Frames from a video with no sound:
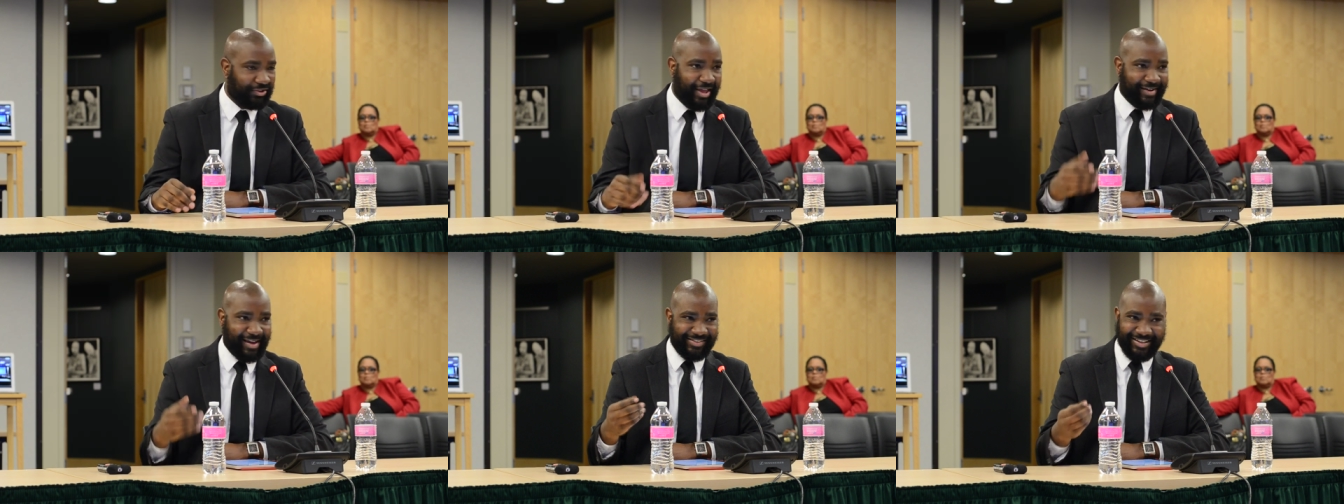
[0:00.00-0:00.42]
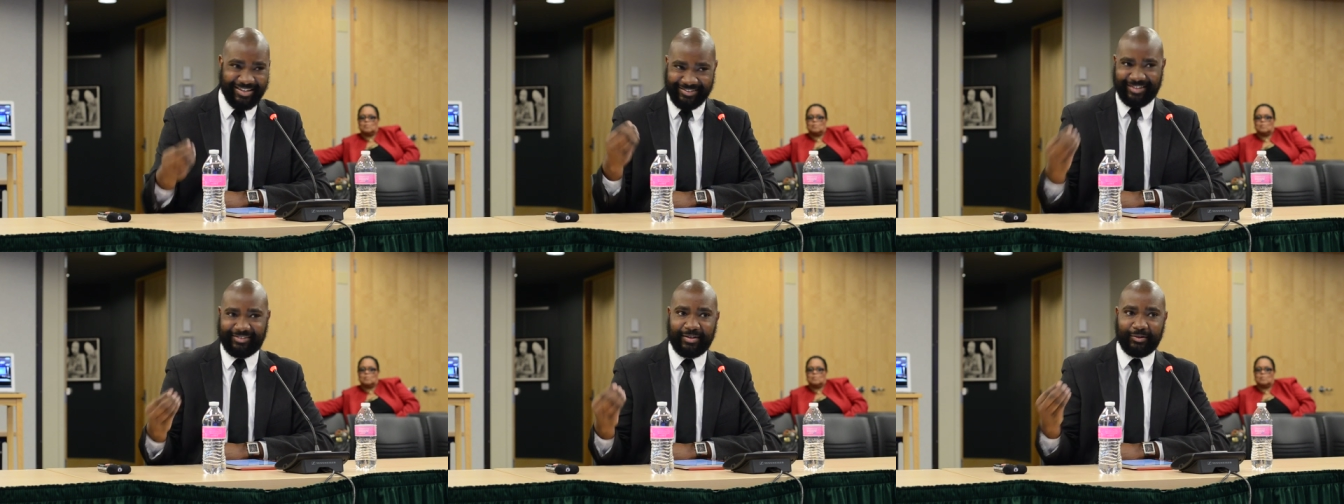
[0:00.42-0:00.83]
like as an
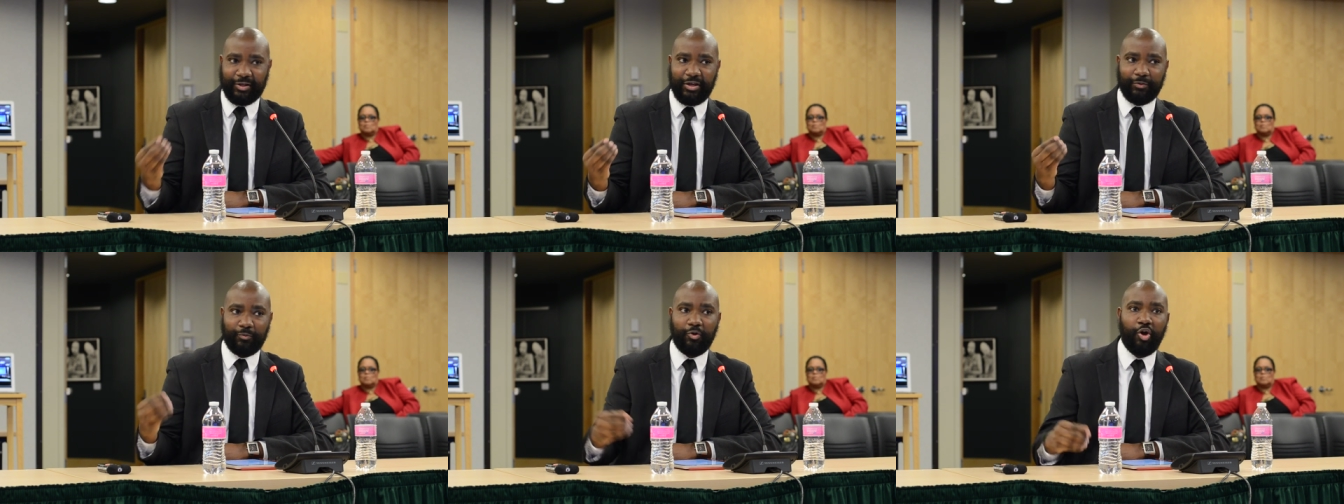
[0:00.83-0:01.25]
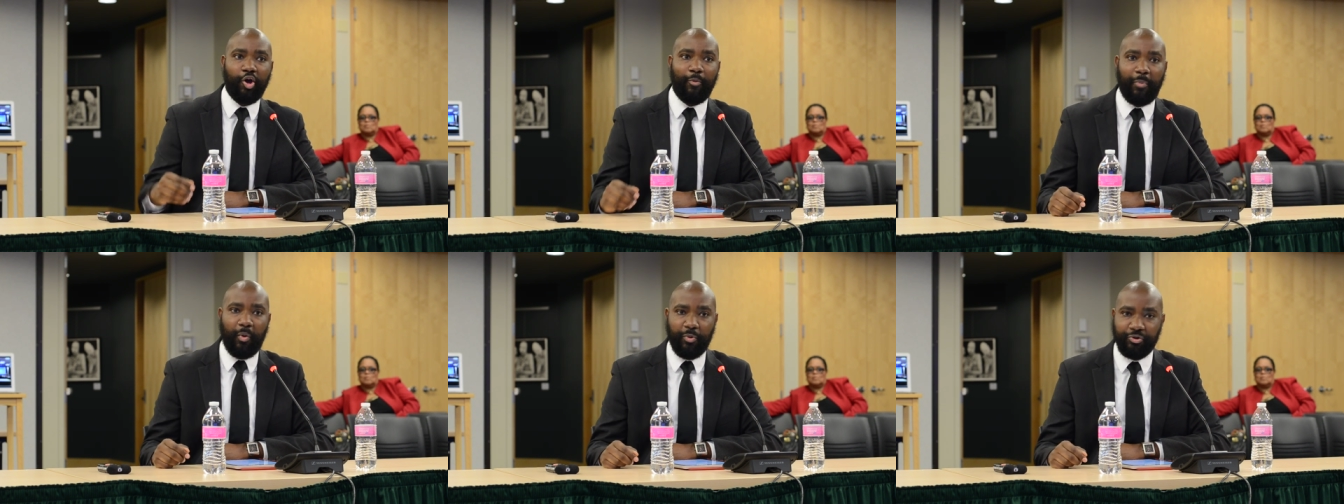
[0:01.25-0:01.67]
existing thing,
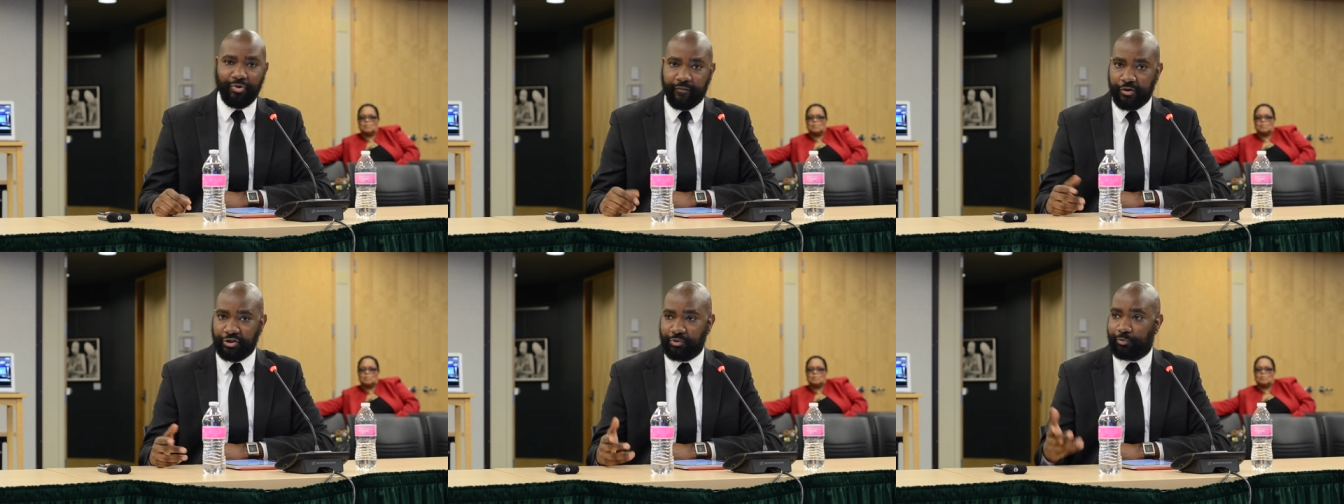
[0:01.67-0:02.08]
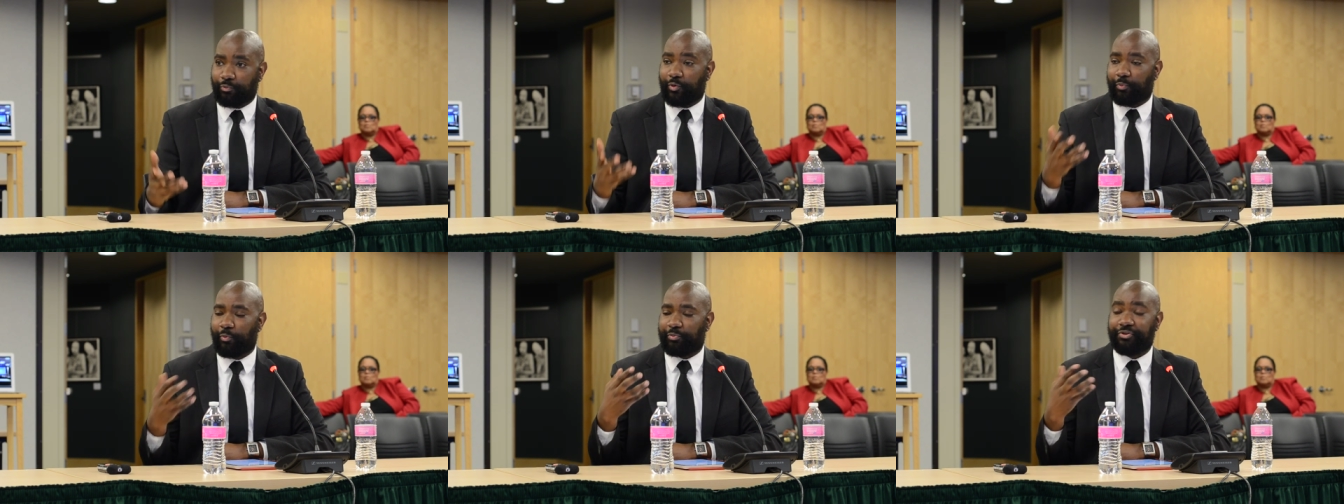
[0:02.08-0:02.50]
but we do have issues
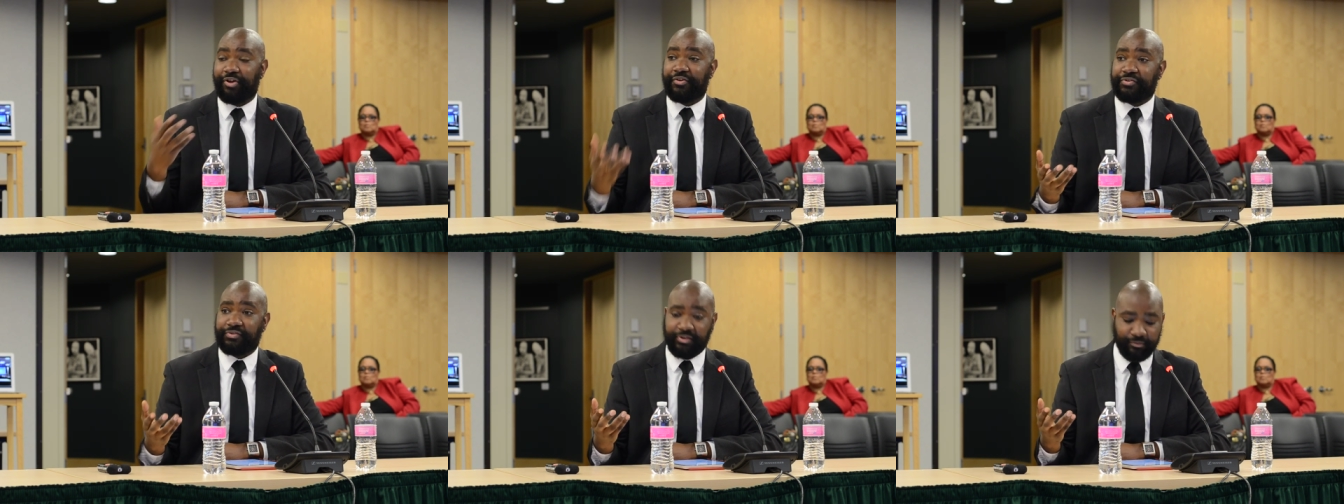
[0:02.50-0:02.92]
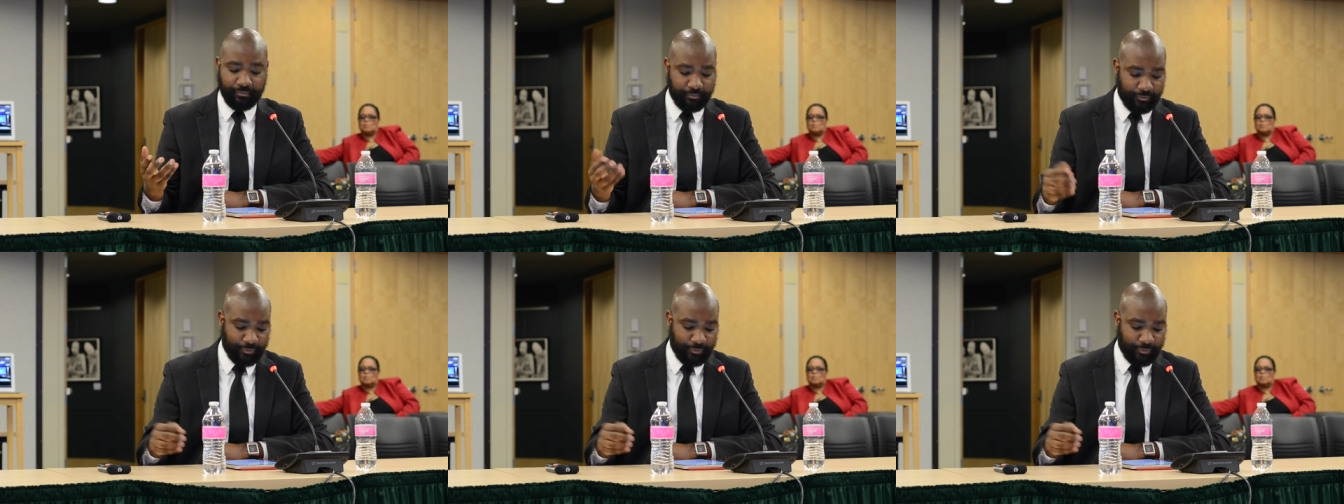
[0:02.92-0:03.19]
with redundancy.